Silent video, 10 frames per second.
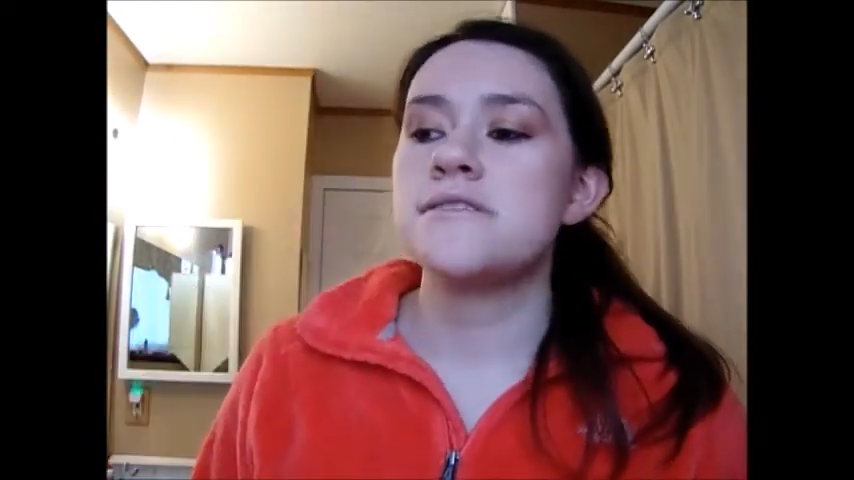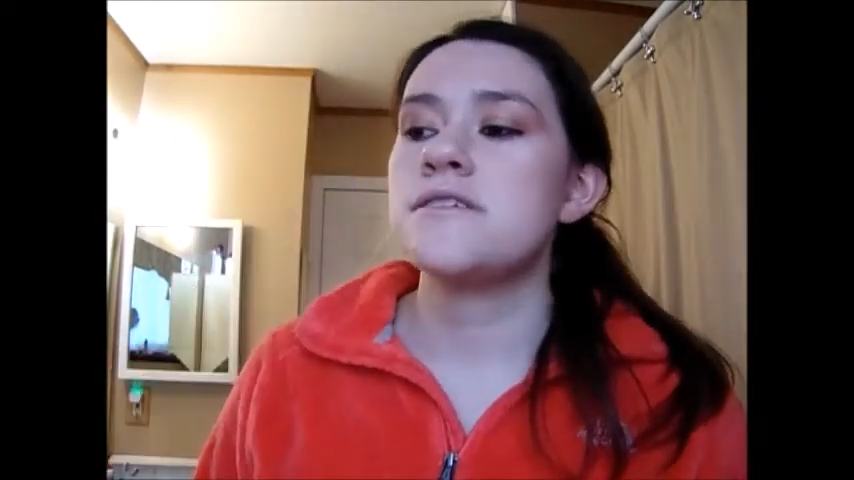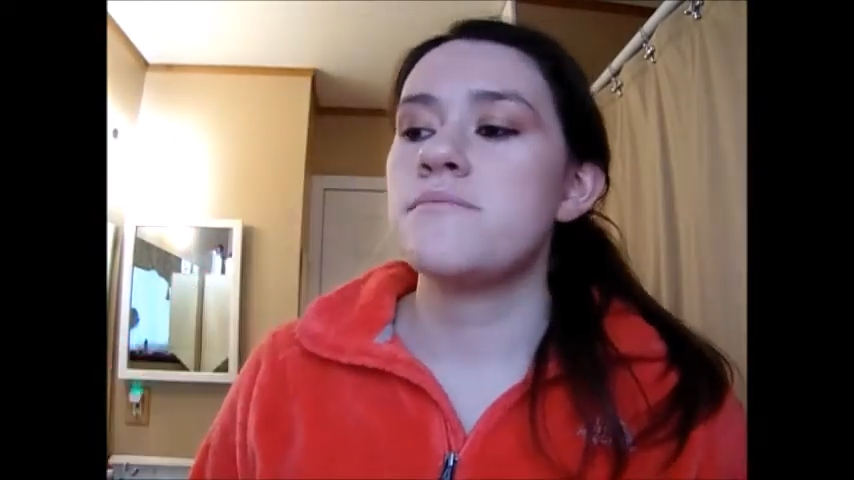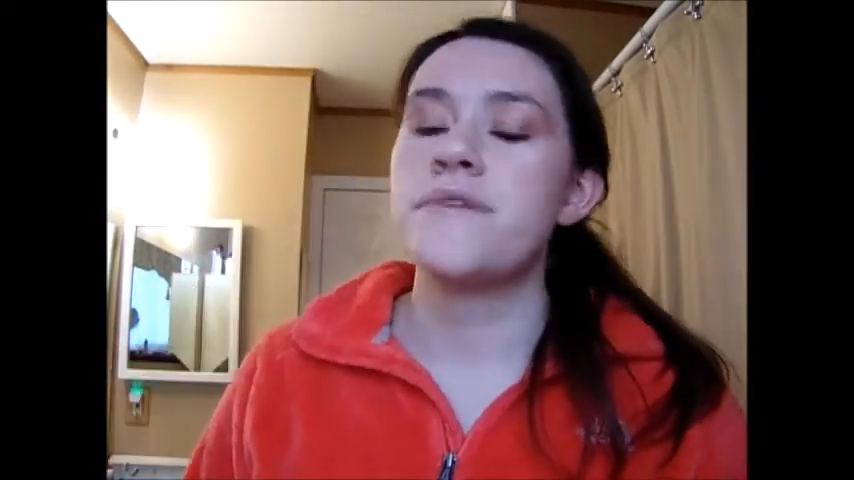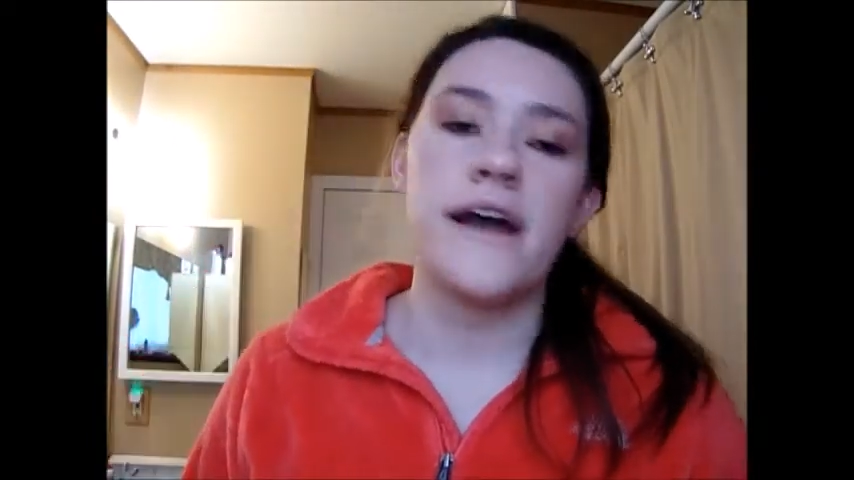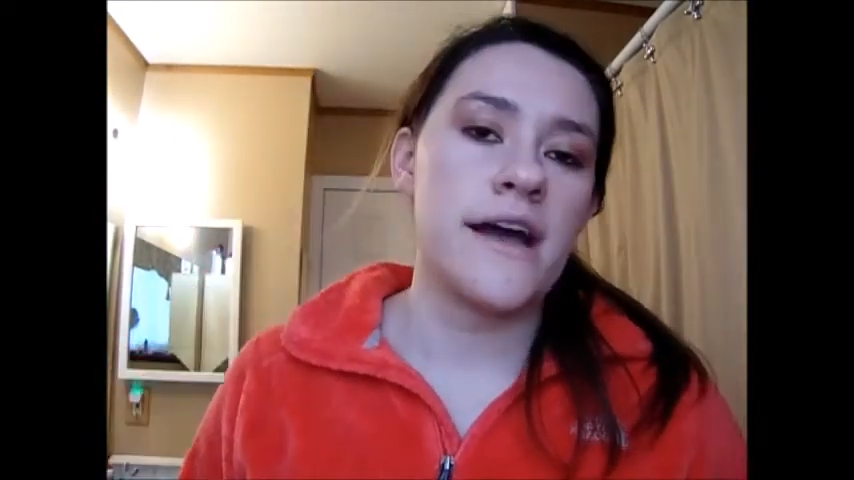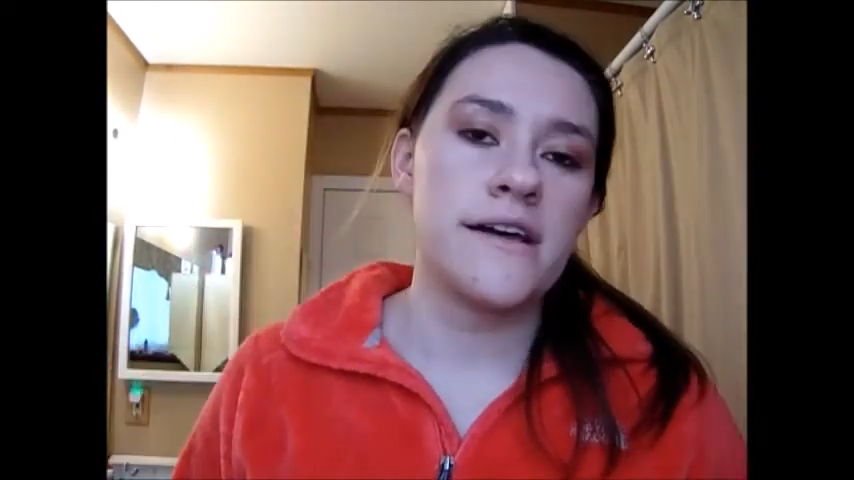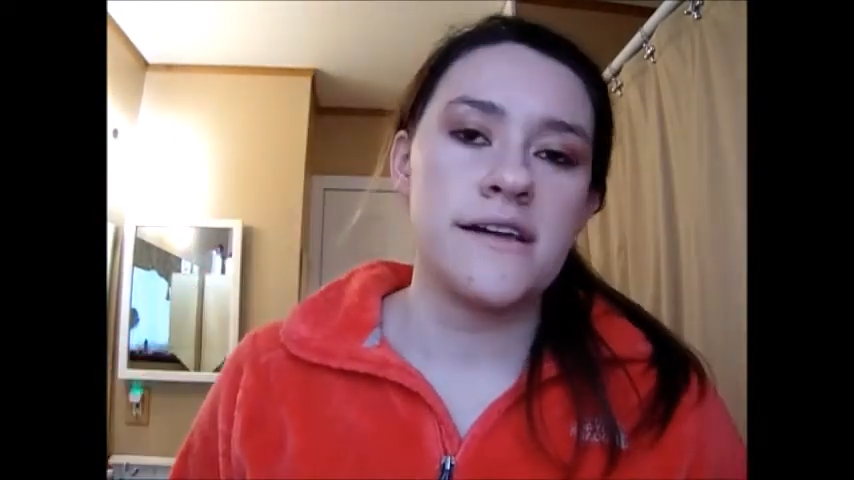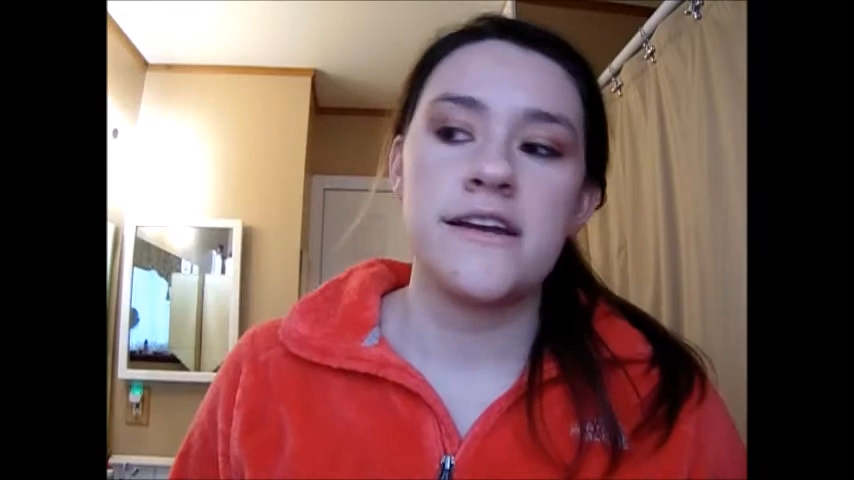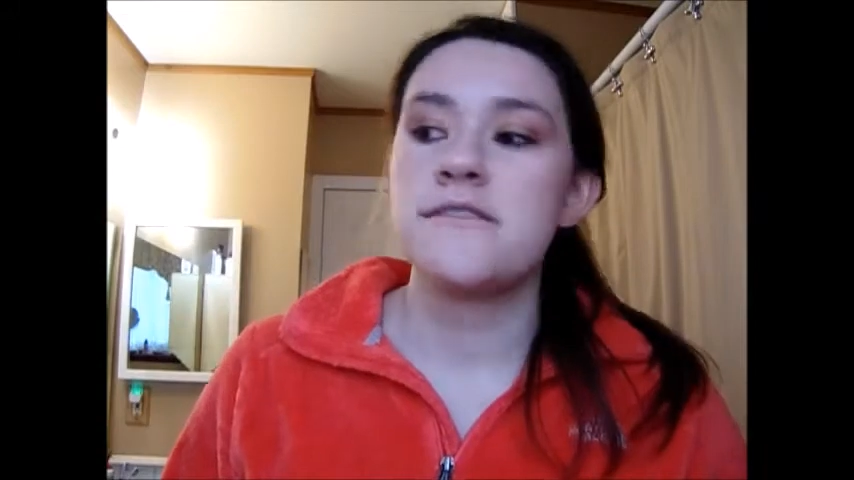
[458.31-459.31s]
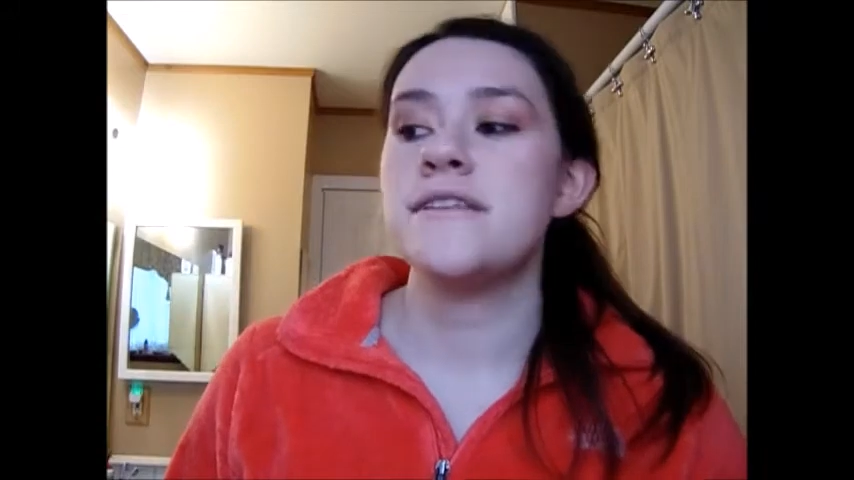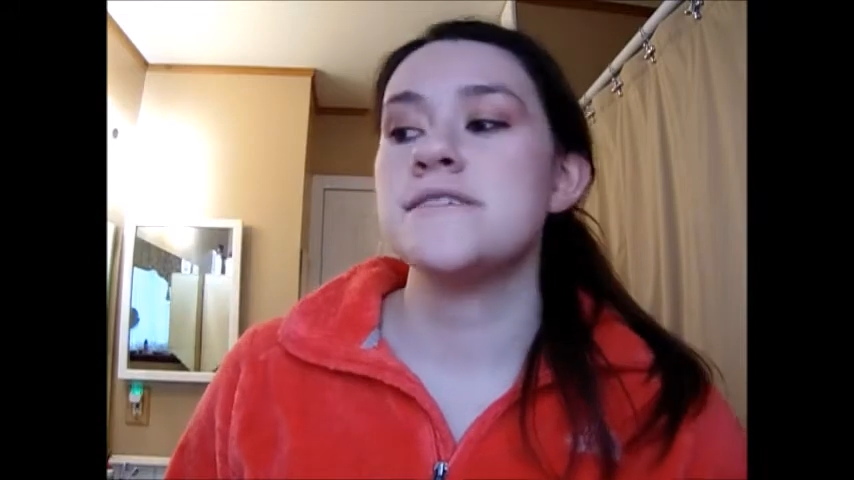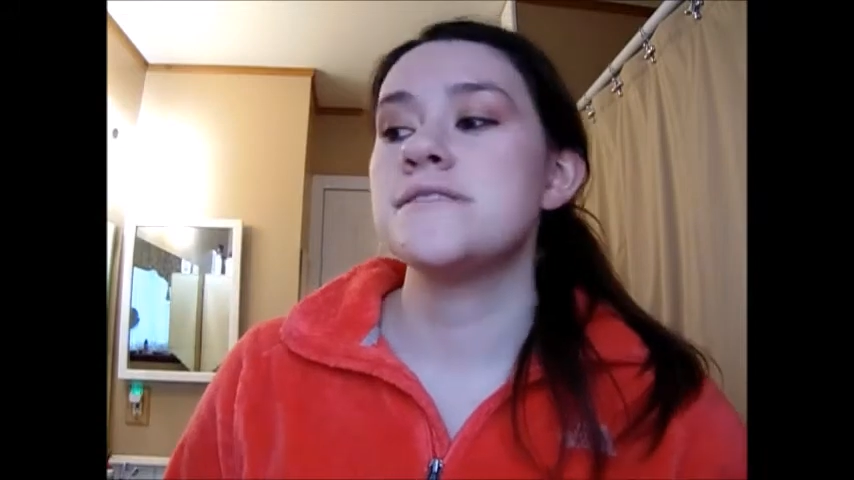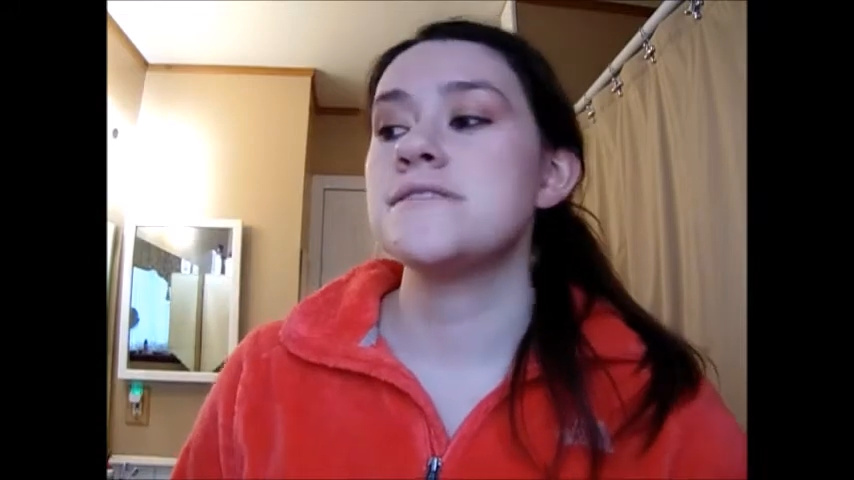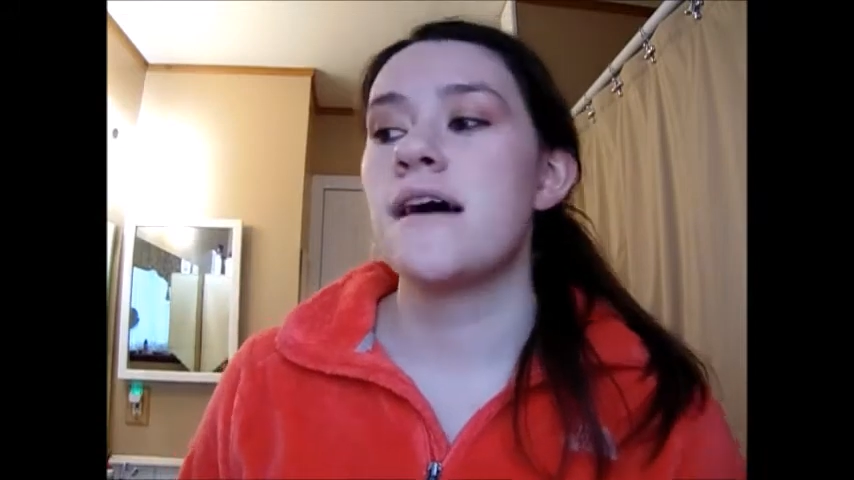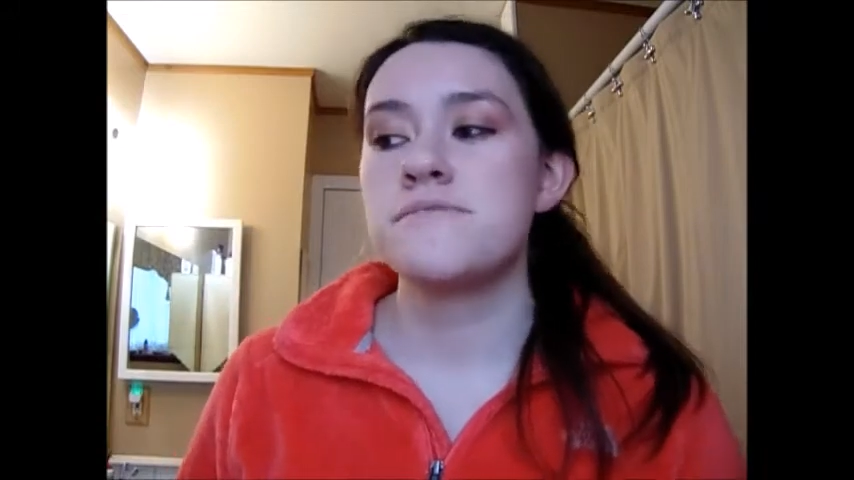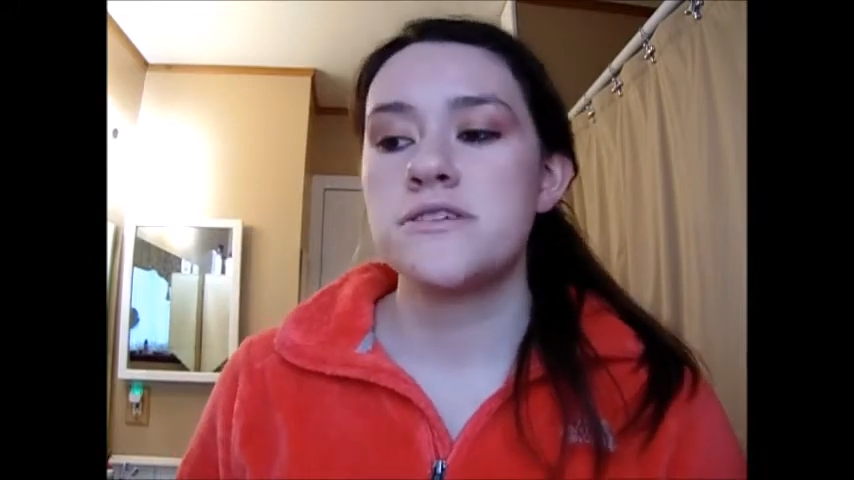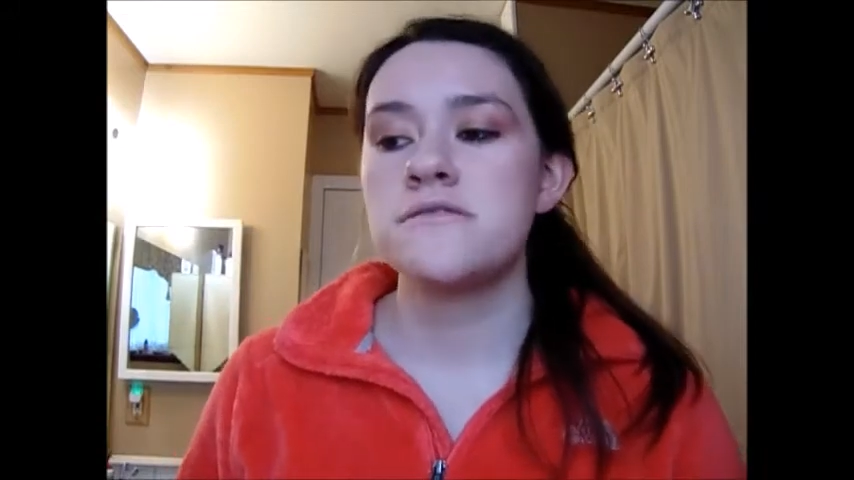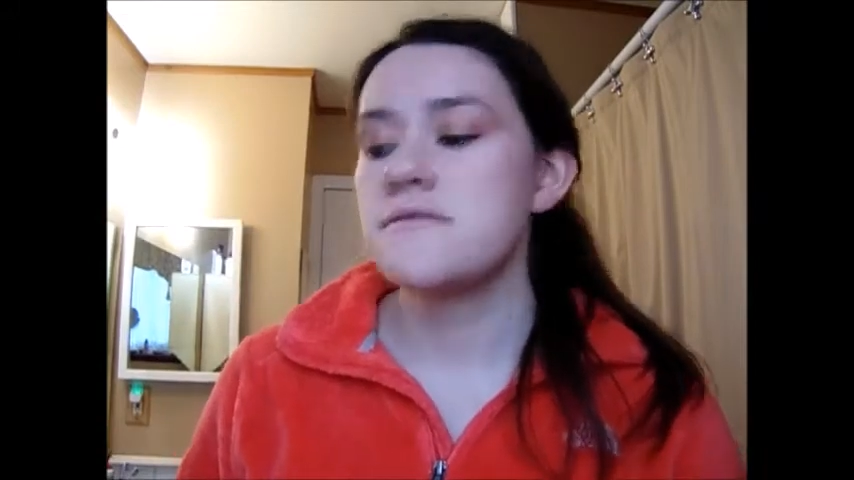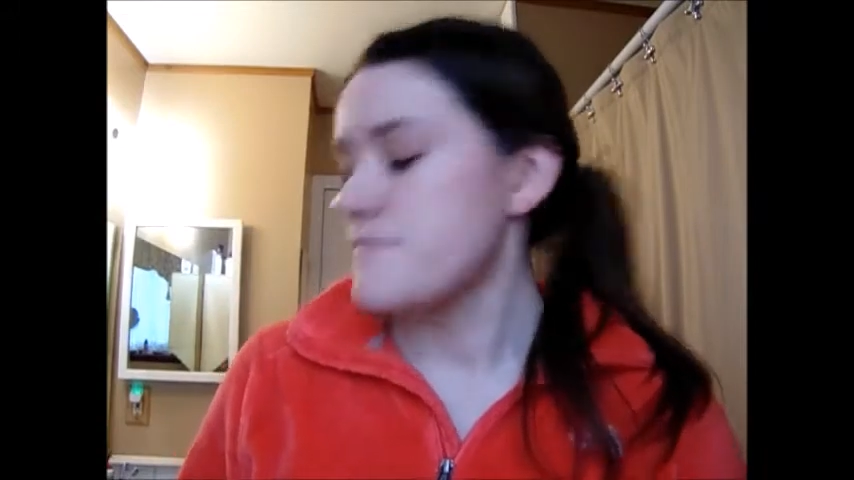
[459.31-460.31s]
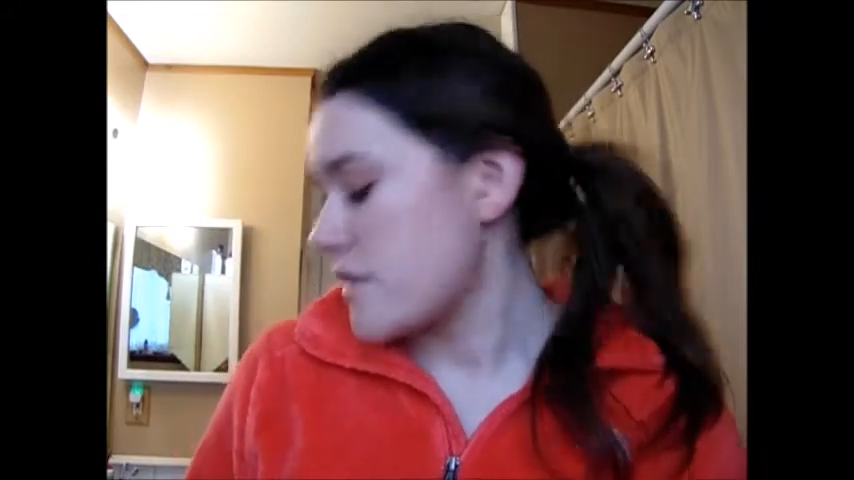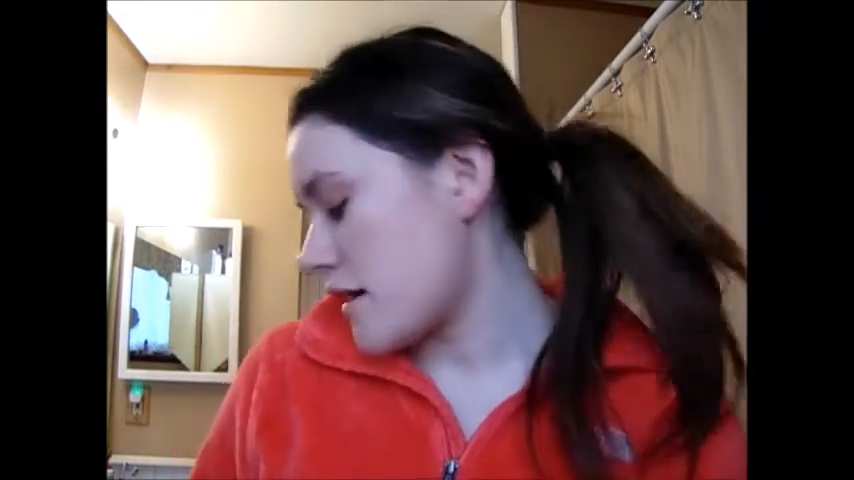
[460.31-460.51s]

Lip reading: so black eyeliner. This is optional.